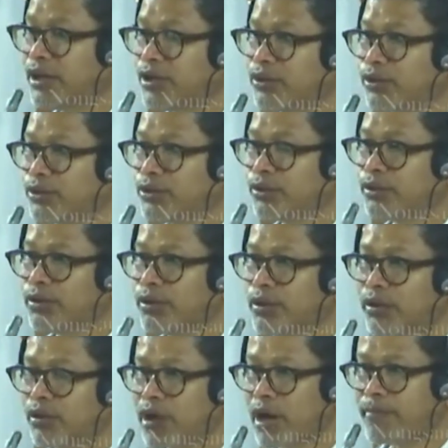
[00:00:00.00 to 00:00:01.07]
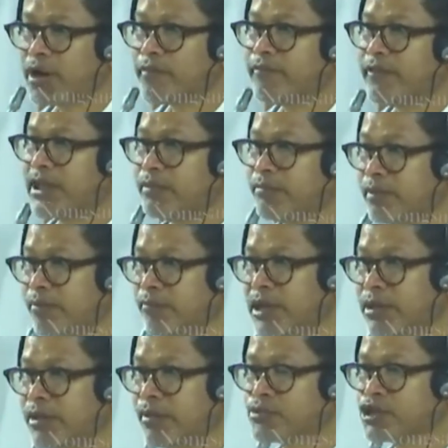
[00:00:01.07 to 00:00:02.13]
to come up with the
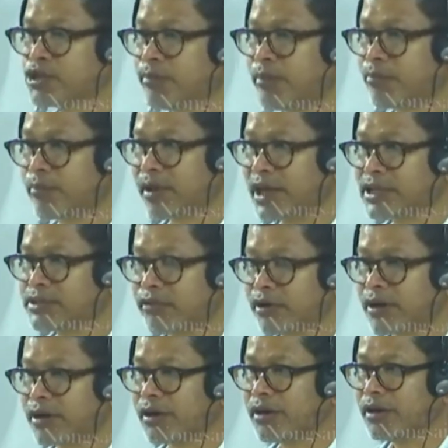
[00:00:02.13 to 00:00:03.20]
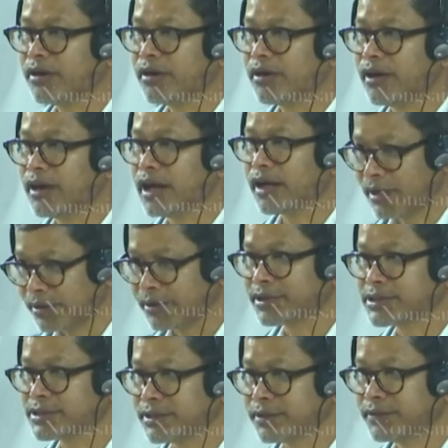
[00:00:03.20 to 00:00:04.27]
minimum support price for areca nut, sir?